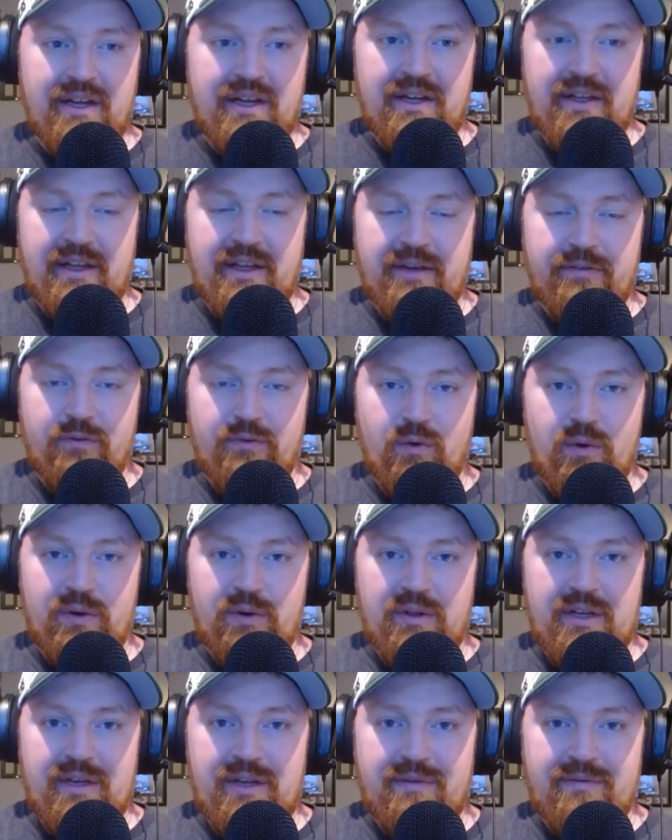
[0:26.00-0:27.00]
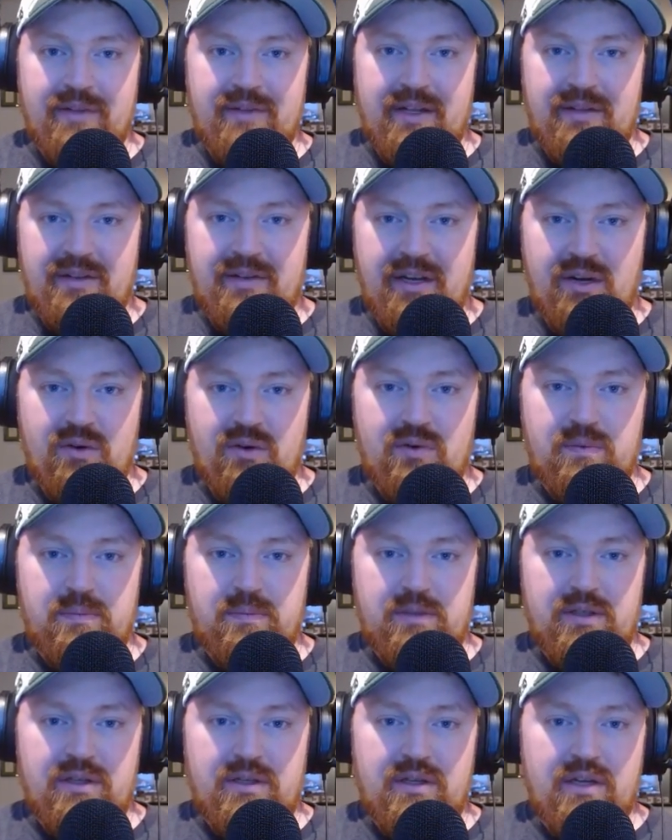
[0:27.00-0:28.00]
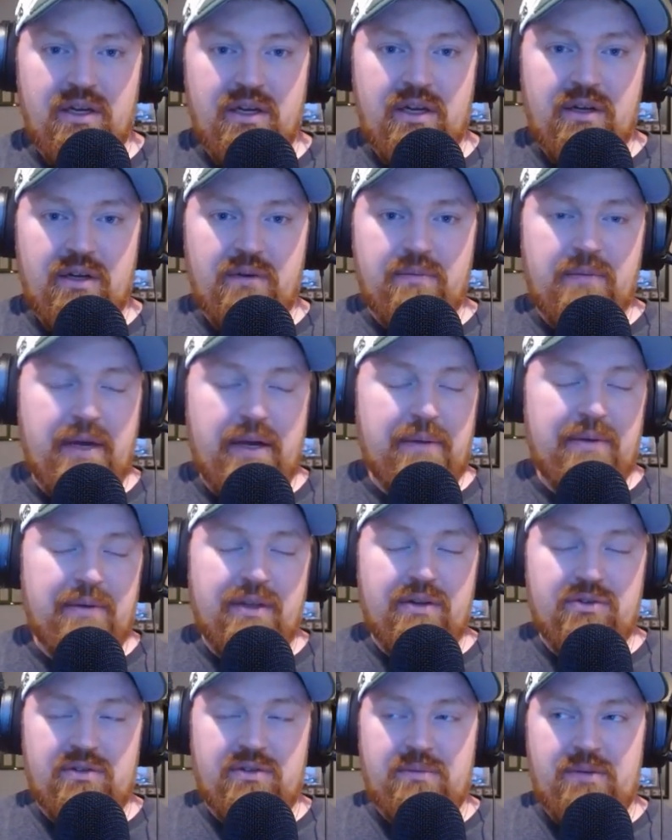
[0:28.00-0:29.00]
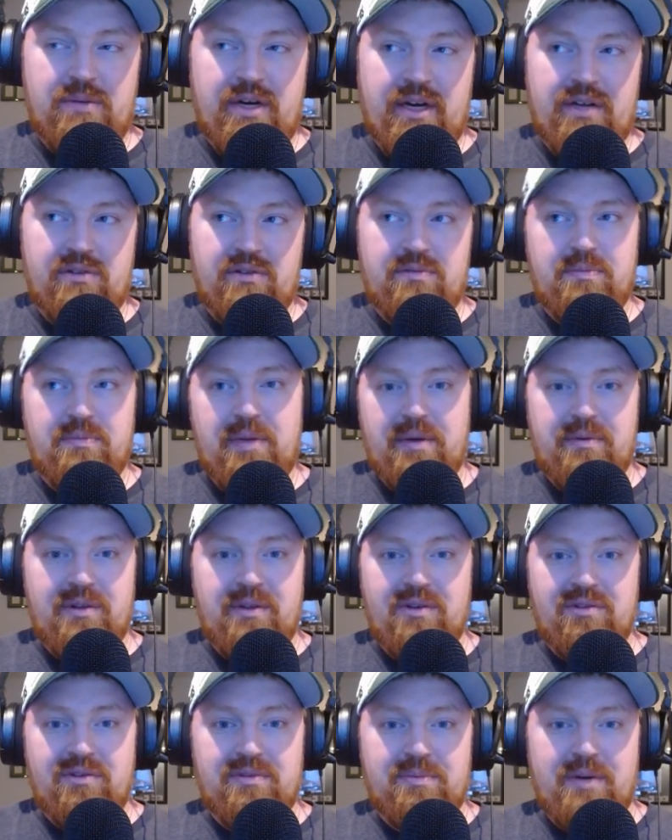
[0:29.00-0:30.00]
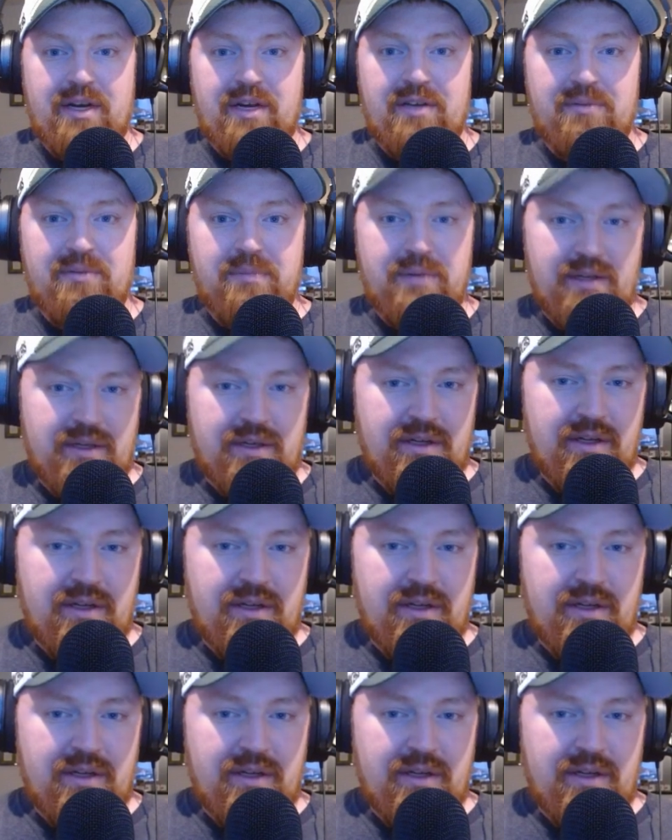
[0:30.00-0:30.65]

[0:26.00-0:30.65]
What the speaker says: that fourth team that's out, but maybe they'll surprise. Maybe they'll surprise. But